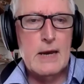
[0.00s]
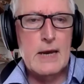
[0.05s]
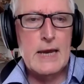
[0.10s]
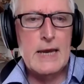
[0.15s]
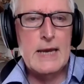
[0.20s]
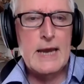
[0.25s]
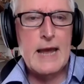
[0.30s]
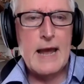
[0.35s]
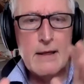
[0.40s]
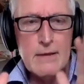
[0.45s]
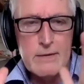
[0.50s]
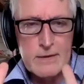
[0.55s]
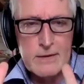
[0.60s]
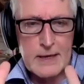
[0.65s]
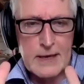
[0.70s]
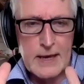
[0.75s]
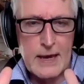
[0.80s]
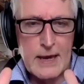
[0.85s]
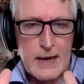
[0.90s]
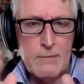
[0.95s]
In
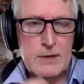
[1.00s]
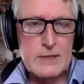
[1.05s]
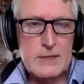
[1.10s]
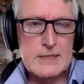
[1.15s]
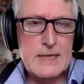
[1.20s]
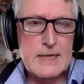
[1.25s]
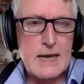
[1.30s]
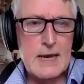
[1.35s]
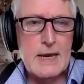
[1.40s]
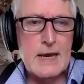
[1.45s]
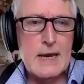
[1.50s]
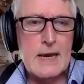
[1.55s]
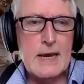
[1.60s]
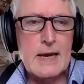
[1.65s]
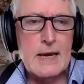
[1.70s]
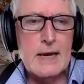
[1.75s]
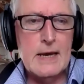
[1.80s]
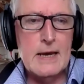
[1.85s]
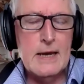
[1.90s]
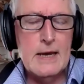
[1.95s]
healthcare, we're
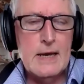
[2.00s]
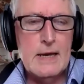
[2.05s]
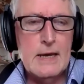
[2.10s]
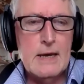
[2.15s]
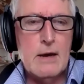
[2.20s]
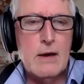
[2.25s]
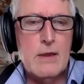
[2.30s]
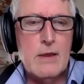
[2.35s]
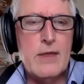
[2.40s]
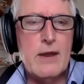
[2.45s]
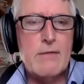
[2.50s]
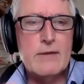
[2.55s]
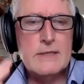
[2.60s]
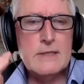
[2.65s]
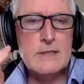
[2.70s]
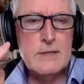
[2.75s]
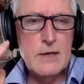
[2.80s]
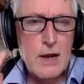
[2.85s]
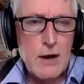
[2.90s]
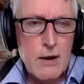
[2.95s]
saying there is
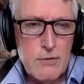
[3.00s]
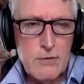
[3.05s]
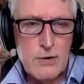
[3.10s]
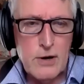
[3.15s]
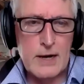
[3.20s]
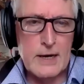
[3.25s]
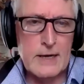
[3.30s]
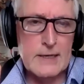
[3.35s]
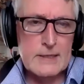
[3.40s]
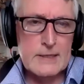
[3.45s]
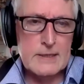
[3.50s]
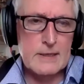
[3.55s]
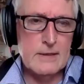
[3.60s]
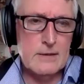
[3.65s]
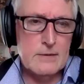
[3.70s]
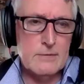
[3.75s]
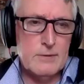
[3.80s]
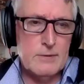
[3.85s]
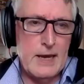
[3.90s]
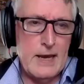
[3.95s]
no right
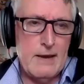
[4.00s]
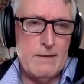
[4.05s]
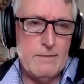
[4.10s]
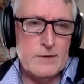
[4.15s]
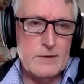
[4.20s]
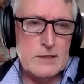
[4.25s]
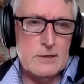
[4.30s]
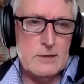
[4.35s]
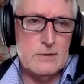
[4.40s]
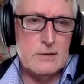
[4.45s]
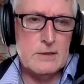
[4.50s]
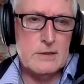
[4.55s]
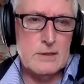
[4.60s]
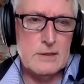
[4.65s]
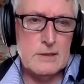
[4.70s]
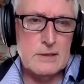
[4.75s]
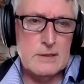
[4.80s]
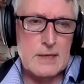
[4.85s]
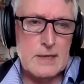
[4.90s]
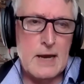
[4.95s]
that we have as
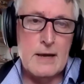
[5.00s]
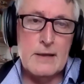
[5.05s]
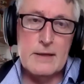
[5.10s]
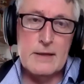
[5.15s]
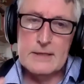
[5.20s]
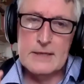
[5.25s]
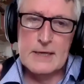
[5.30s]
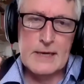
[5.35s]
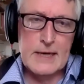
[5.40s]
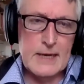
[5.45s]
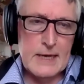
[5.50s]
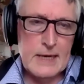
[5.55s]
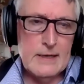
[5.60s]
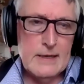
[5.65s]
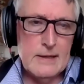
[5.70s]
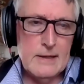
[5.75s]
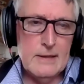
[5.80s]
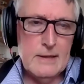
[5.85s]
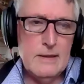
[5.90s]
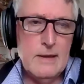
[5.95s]
doctors either to
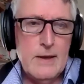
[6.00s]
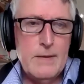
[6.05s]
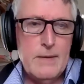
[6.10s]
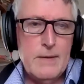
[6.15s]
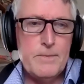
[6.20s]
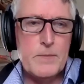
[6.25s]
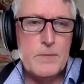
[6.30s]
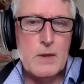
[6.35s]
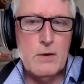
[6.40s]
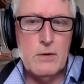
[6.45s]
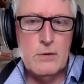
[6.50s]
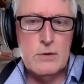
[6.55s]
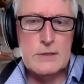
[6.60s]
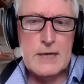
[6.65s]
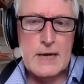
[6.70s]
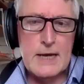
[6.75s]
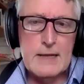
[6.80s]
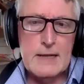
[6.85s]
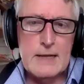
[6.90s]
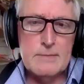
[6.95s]
kill or to
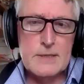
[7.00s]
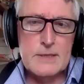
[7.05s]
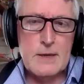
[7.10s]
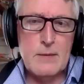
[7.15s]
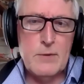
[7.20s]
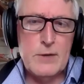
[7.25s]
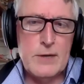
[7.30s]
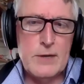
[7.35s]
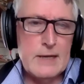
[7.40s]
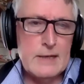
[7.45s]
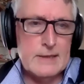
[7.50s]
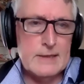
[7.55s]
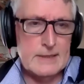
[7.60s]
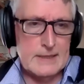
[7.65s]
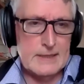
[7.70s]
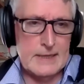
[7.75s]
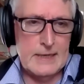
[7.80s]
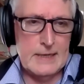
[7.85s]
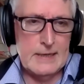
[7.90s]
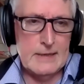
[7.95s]
help someone else to
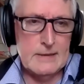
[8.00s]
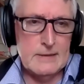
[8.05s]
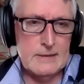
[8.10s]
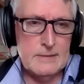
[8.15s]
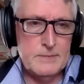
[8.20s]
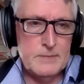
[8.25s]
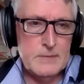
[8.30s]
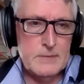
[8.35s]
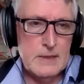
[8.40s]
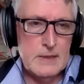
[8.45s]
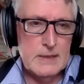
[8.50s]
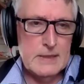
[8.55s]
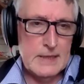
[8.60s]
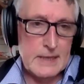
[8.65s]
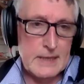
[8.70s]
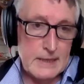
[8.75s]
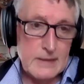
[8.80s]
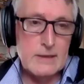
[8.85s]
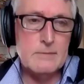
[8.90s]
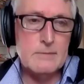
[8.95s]

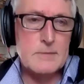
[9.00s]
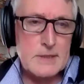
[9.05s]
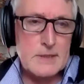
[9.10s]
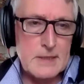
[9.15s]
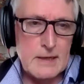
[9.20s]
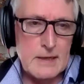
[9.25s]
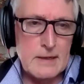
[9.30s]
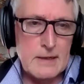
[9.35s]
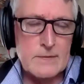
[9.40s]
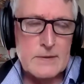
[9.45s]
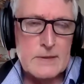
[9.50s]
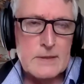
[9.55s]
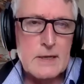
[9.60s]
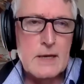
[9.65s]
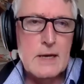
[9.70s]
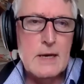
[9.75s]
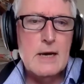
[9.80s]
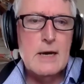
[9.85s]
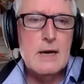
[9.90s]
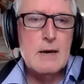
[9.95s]
kill themselves.
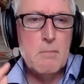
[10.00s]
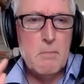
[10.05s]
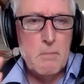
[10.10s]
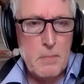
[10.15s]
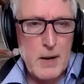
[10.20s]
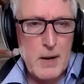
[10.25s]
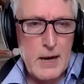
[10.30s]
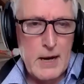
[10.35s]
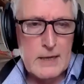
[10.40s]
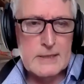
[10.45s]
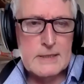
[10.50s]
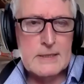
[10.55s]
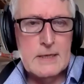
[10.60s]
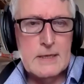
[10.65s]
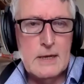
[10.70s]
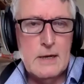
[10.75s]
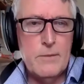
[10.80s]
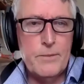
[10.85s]
But